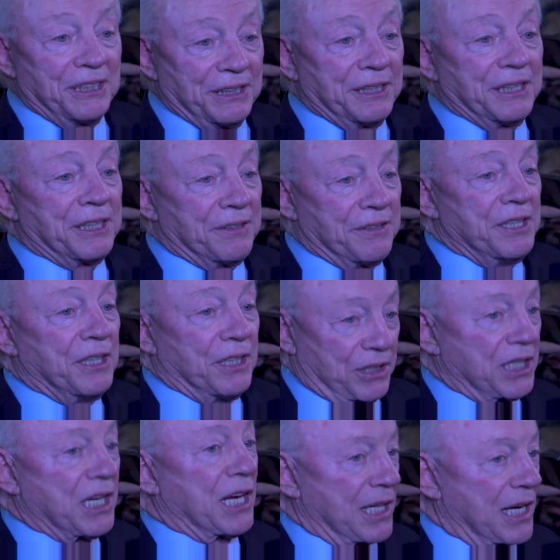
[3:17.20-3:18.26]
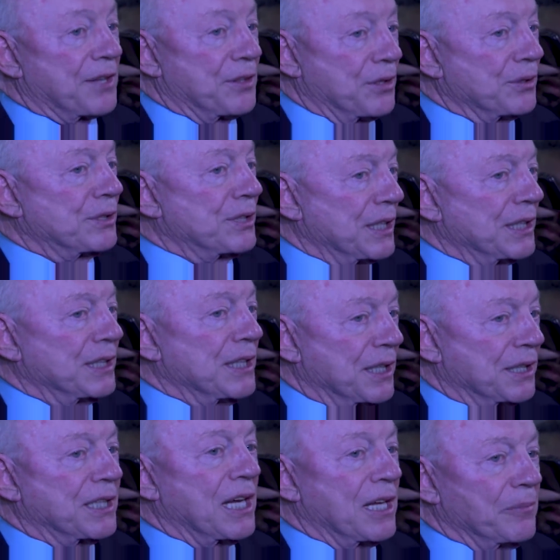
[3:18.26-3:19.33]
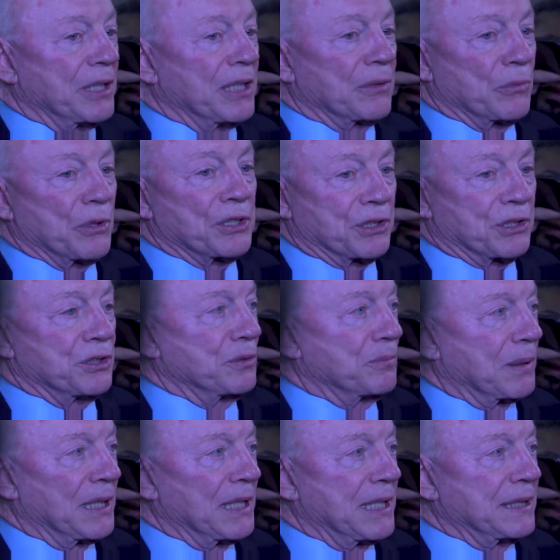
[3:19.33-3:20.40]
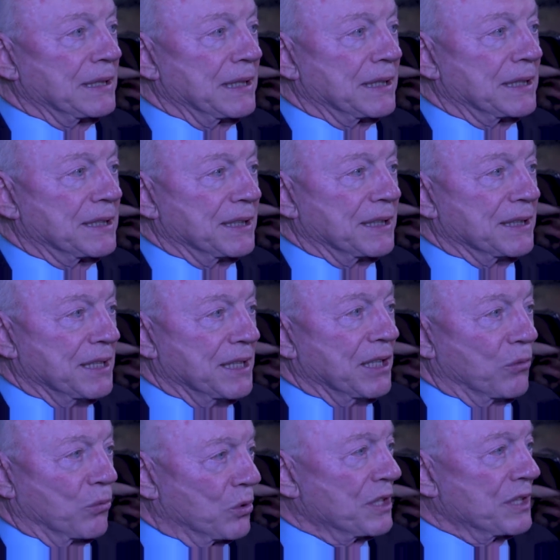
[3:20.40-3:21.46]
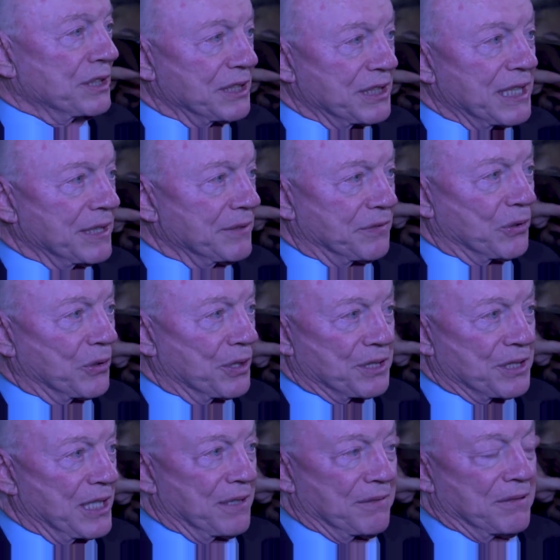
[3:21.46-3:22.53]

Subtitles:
And again, I thought they came in with a good plan that won the day for us.